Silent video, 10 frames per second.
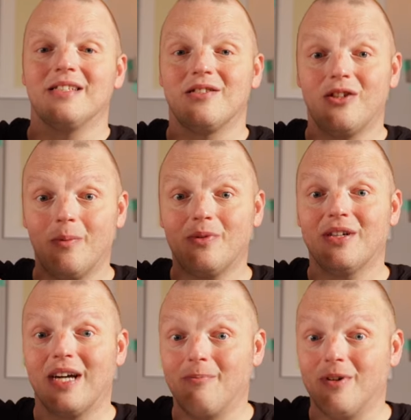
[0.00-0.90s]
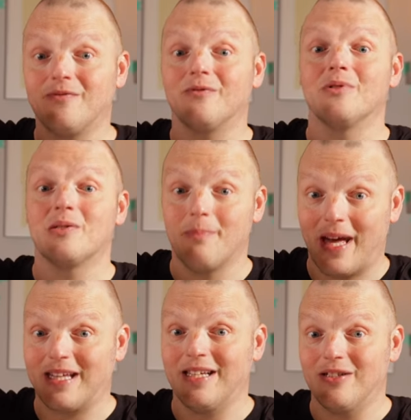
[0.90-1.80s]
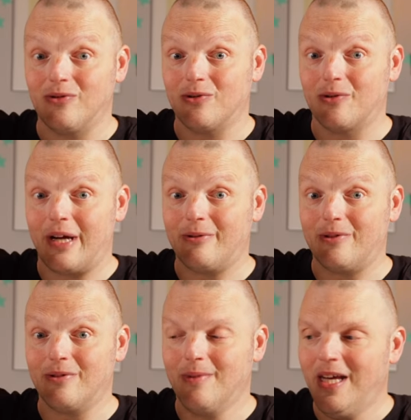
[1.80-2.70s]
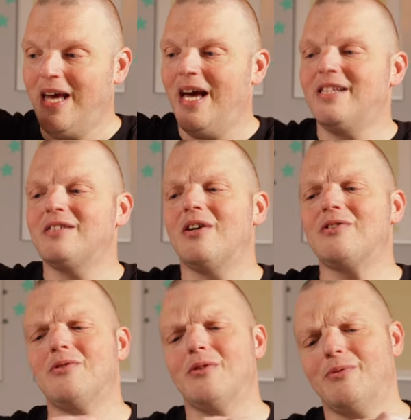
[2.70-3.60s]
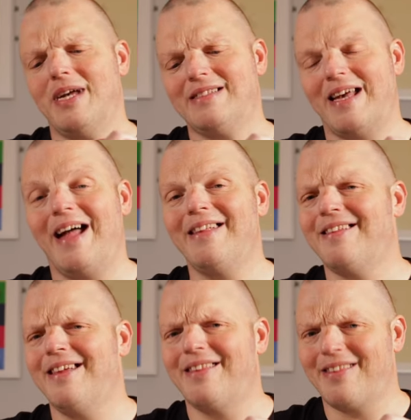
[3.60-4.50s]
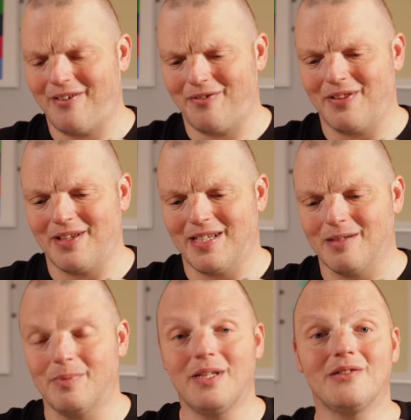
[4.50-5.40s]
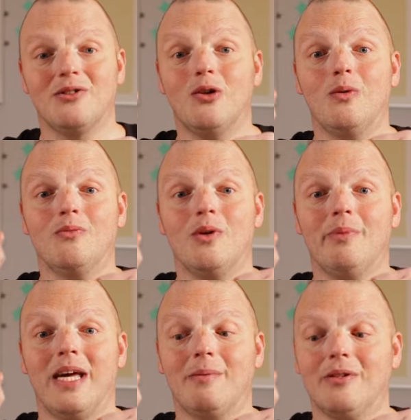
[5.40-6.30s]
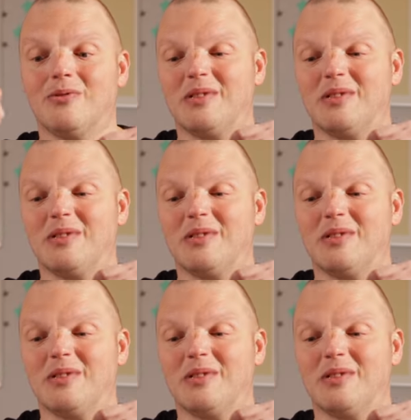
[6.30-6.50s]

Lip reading: and stop the camera from smacking into the ground. And it's also a great anti-theft thingy, because no one will be able to